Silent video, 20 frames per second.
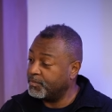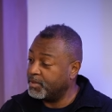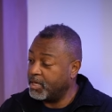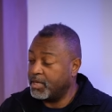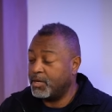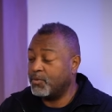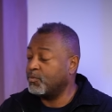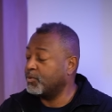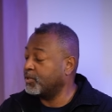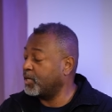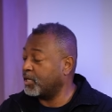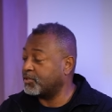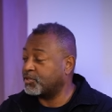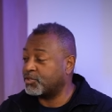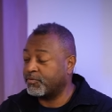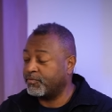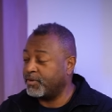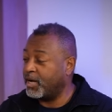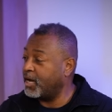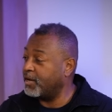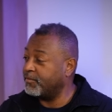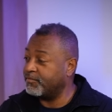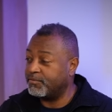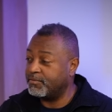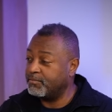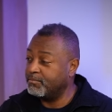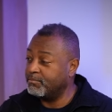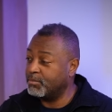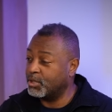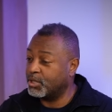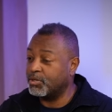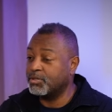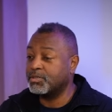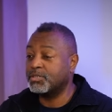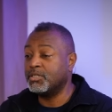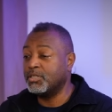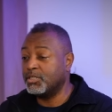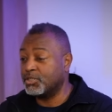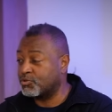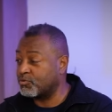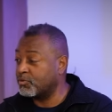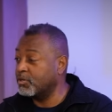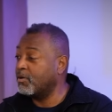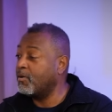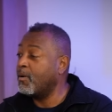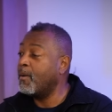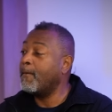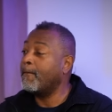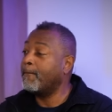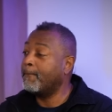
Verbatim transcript: and it will not survive because Israel